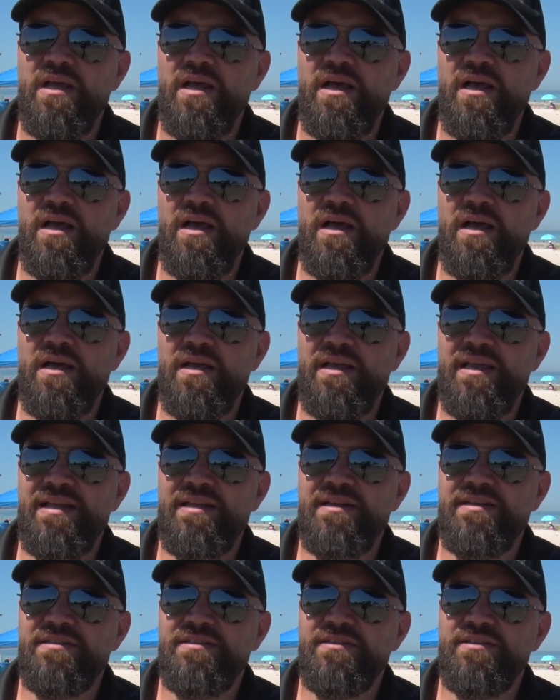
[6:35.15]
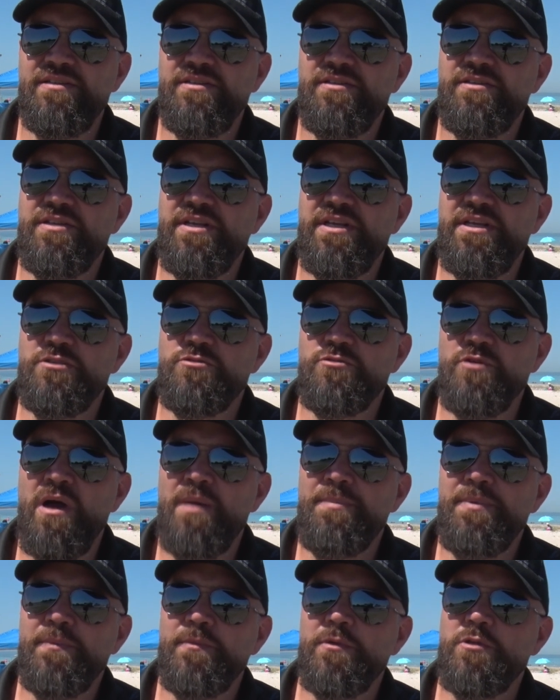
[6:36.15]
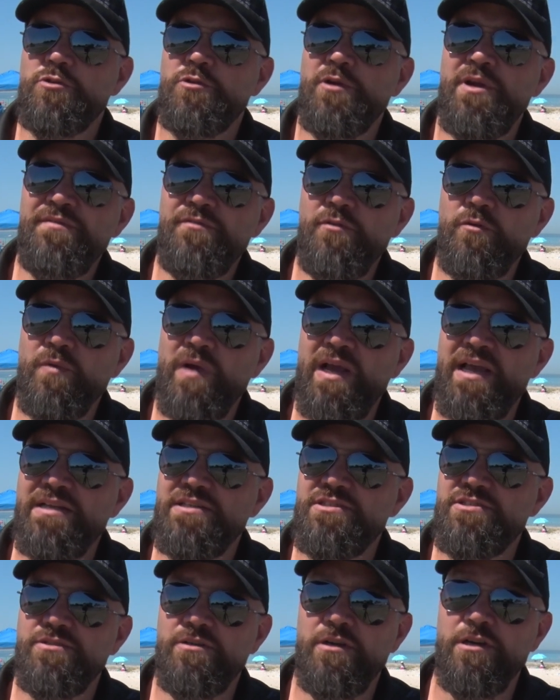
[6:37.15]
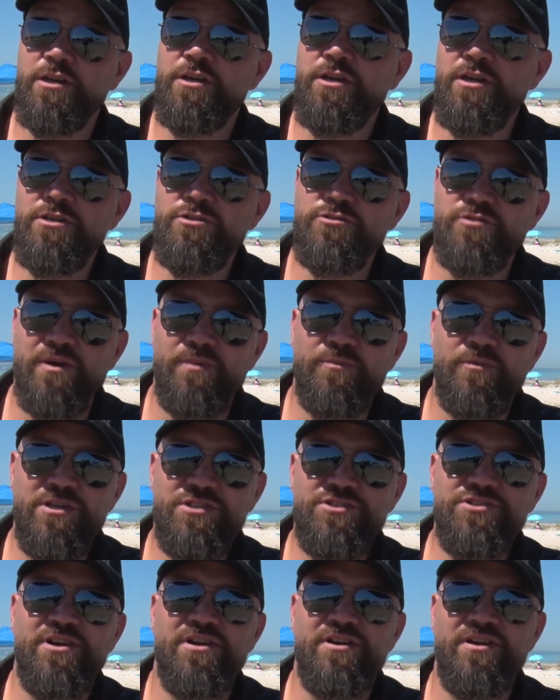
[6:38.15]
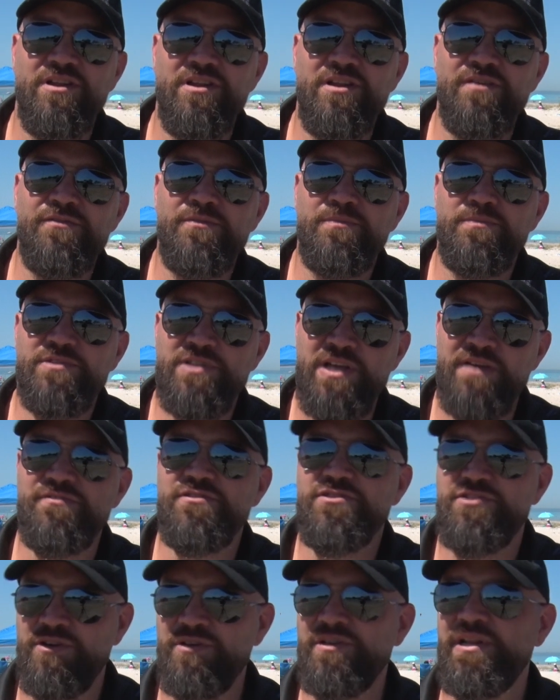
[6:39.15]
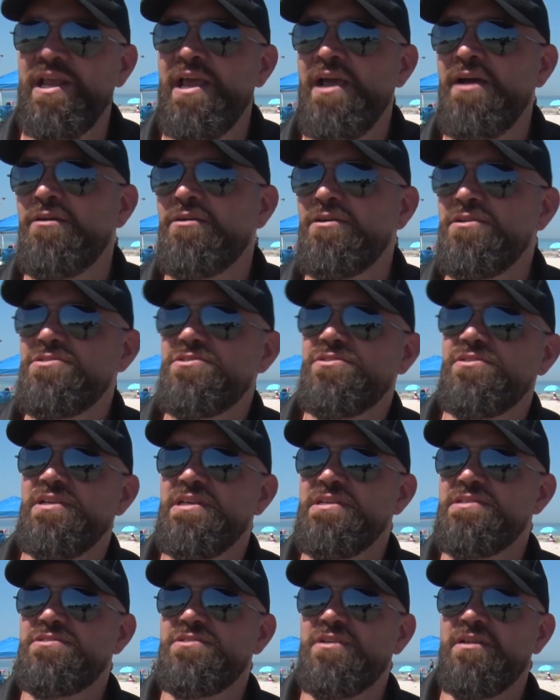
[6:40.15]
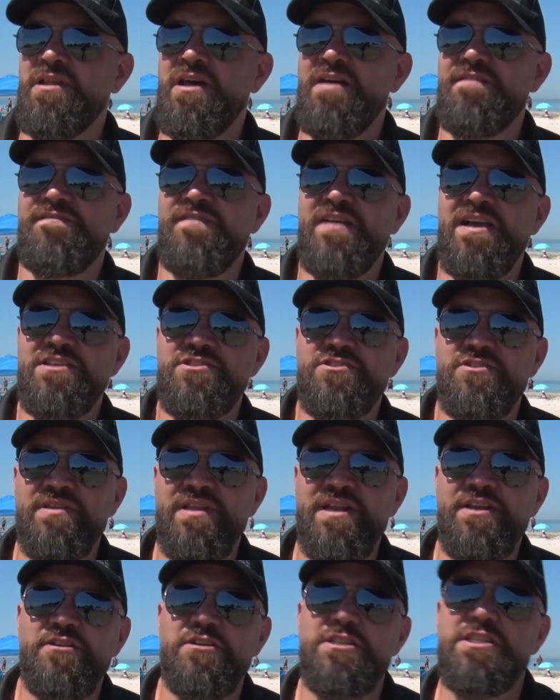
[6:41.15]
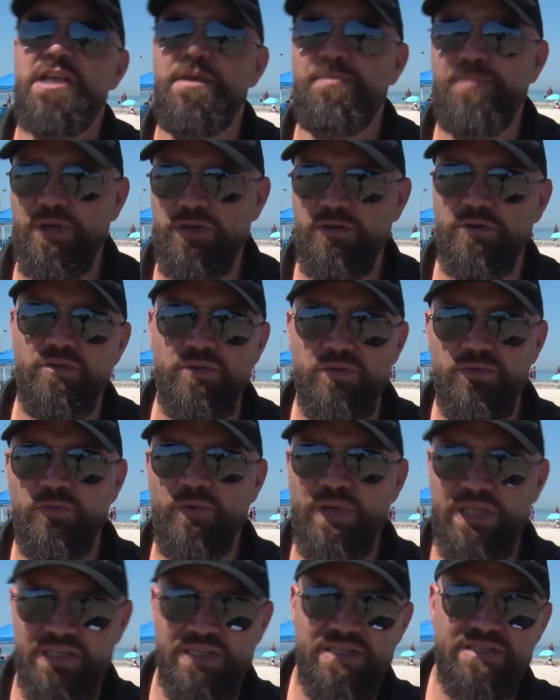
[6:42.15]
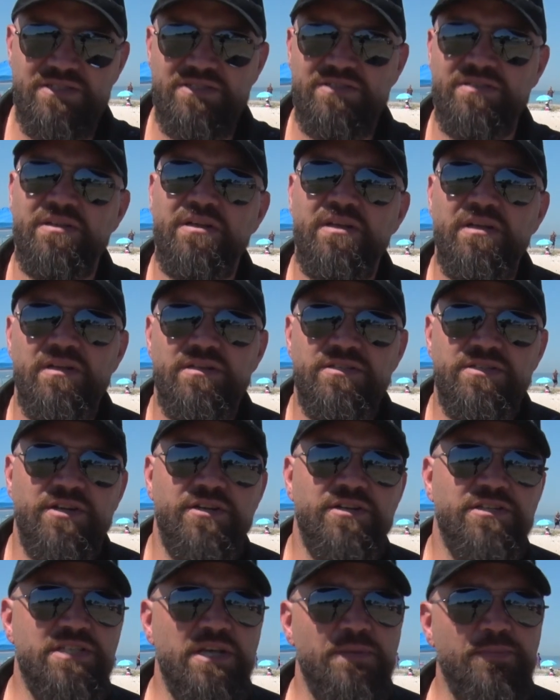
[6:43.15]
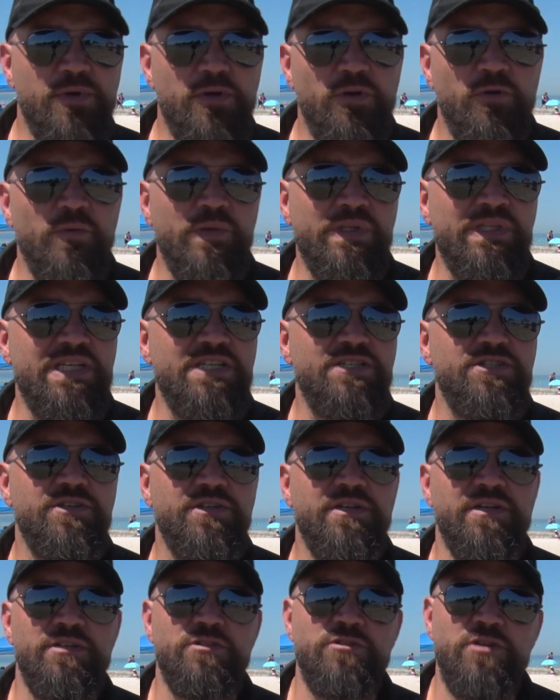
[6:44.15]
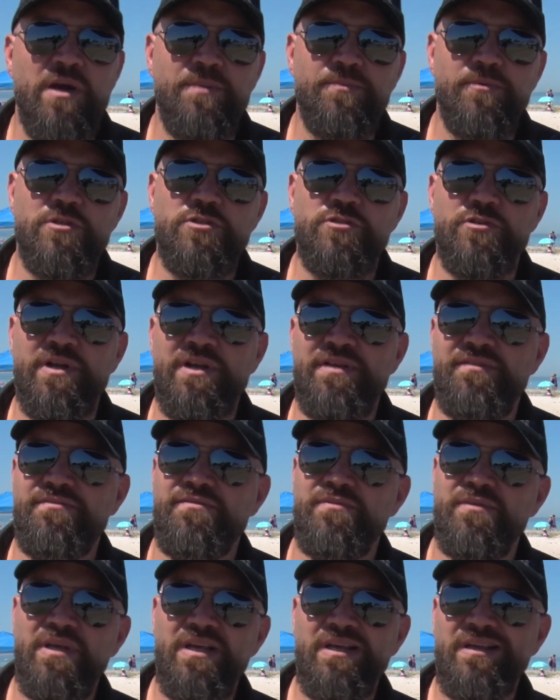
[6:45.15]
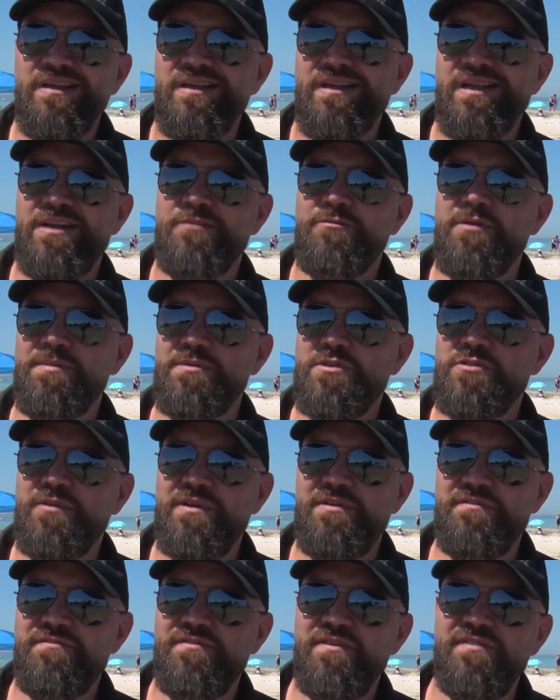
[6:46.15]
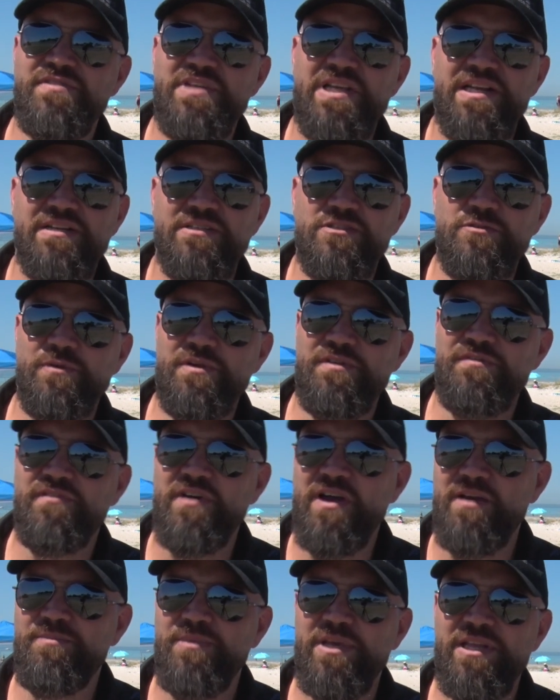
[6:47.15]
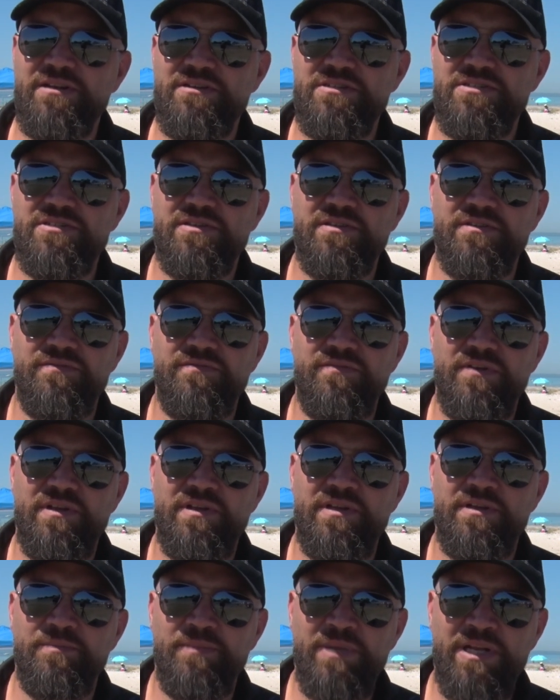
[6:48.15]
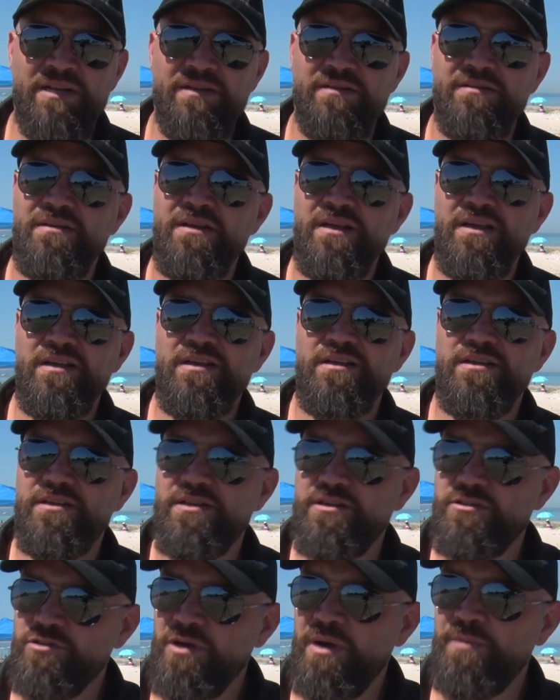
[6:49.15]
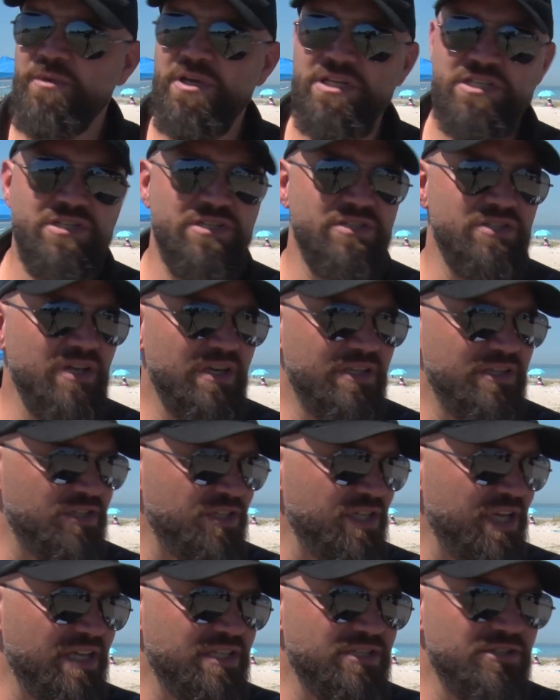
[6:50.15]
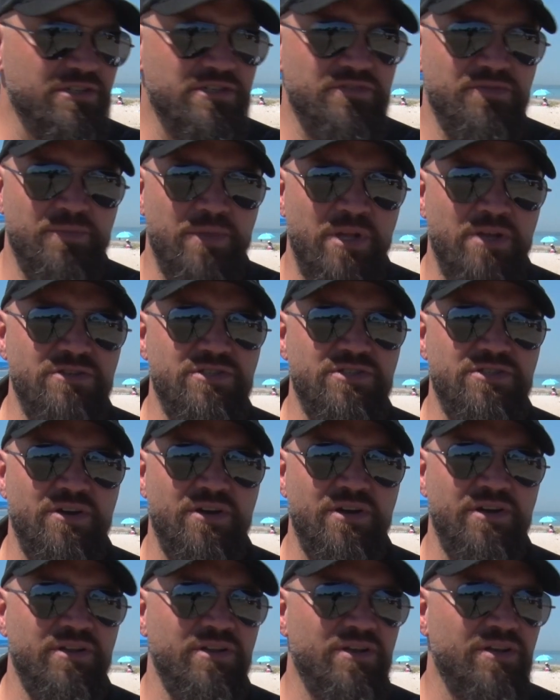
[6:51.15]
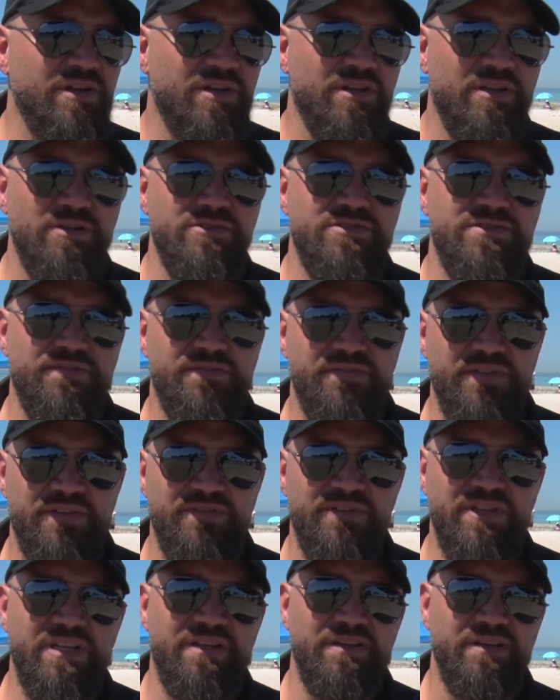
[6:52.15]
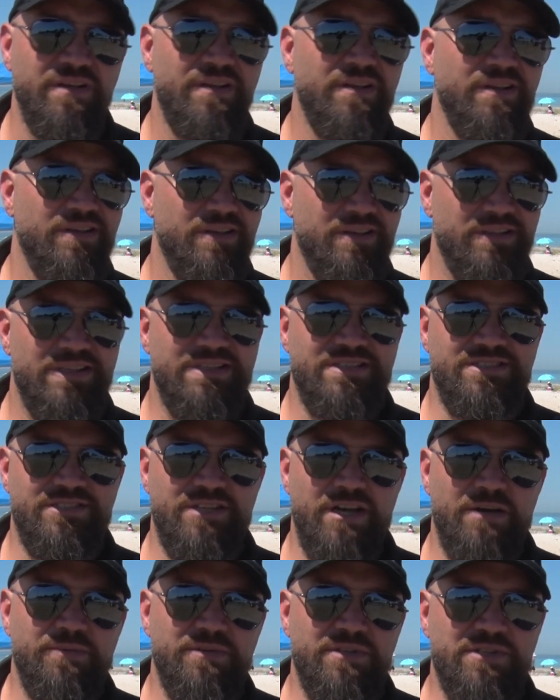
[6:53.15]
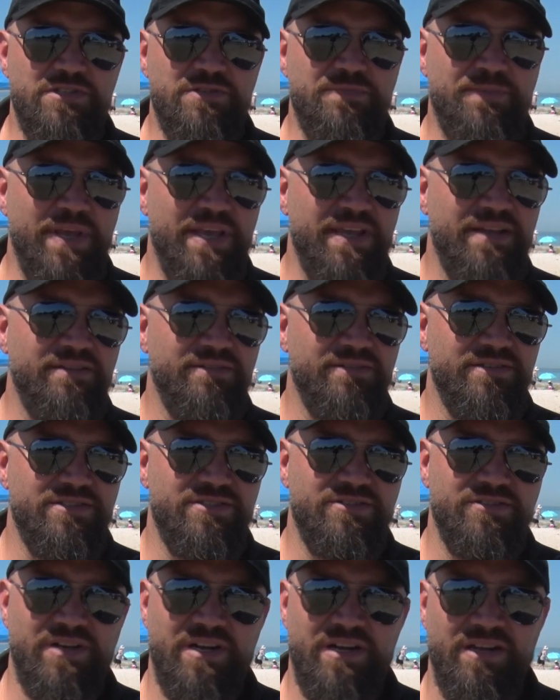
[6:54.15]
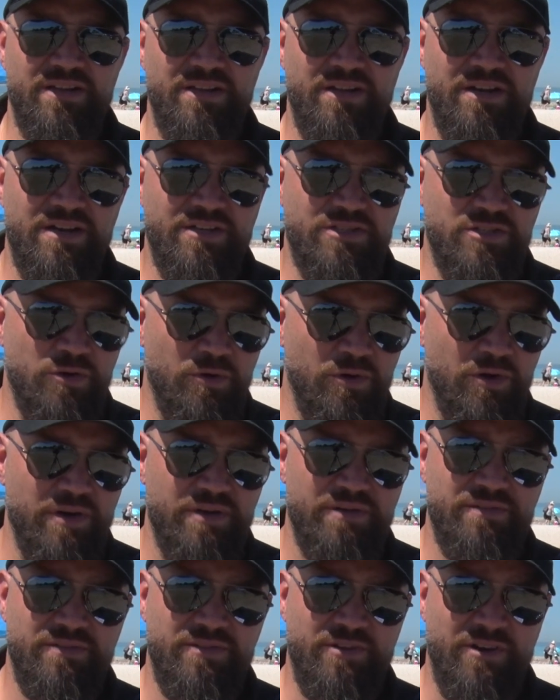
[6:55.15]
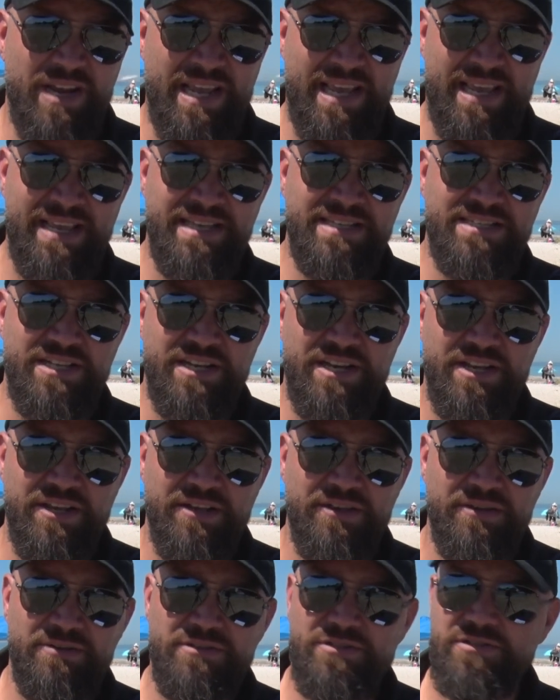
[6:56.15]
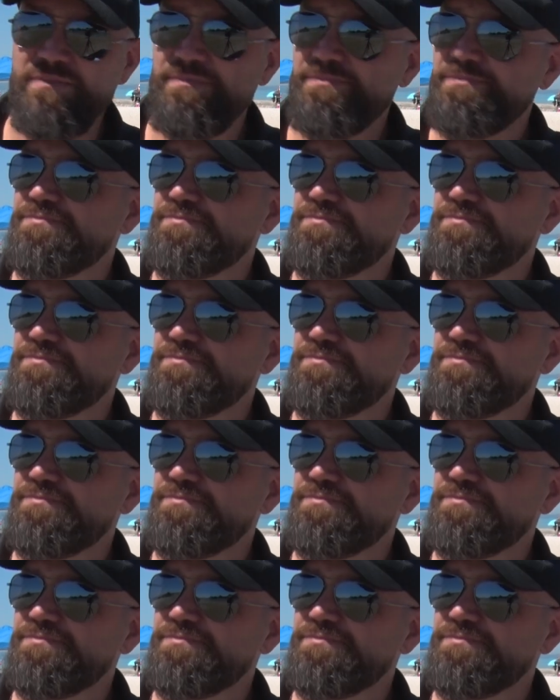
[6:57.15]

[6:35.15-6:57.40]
And the drop and retrieval rates on a good drum winch, not all of them, certainly ours, is a lot faster than your typical windlass. So your typical windlass, you're going to drop retrieve anywhere between 15 and 25 meters in a minute. Your drum winches like the GX series from Lone Star, you're looking at close to 50. It's double the speed. You still got a lot of torque. They're easy to use.